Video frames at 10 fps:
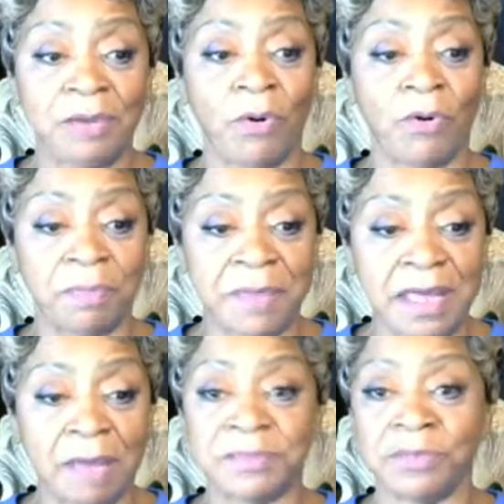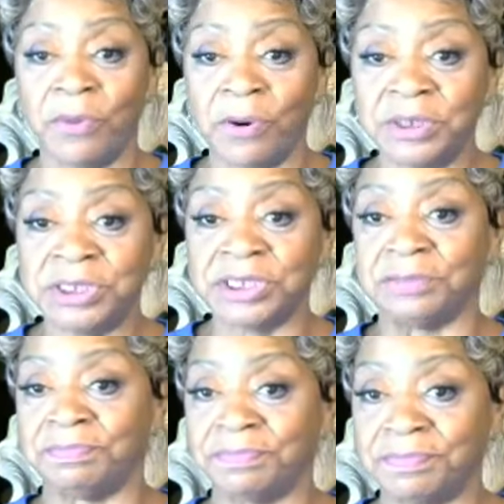And he woke me up to
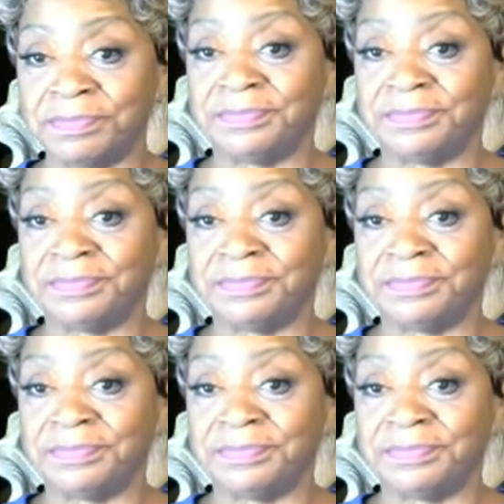worship.